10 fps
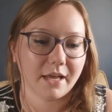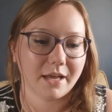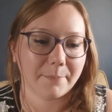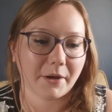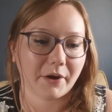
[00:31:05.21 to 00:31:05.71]

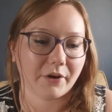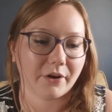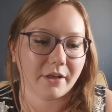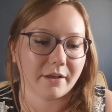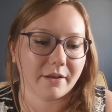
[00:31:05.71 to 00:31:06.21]
a
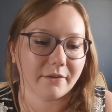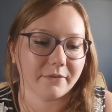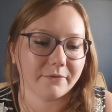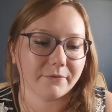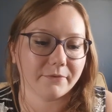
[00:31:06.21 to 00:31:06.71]
pair
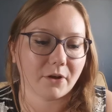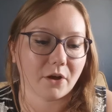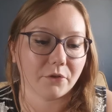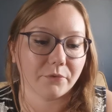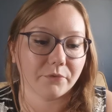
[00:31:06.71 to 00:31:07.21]
of
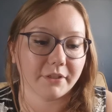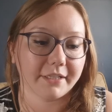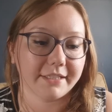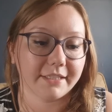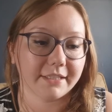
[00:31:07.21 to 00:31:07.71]
all over
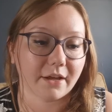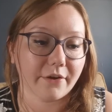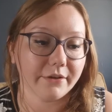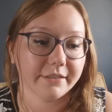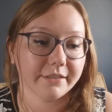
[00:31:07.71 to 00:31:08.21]
lacy
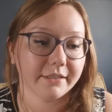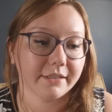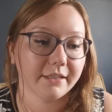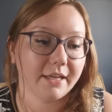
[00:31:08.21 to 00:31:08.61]
socks,